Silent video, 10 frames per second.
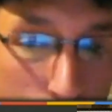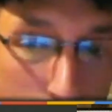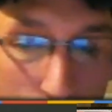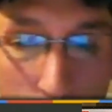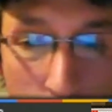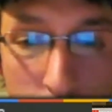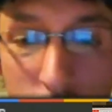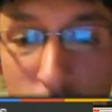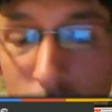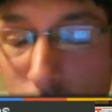to a
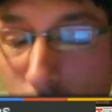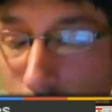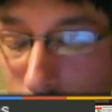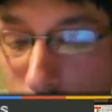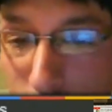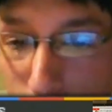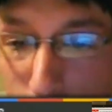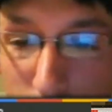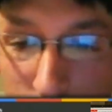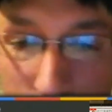website, click a
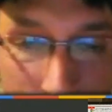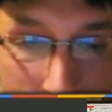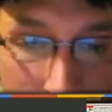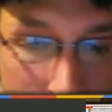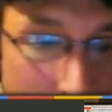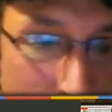button that says,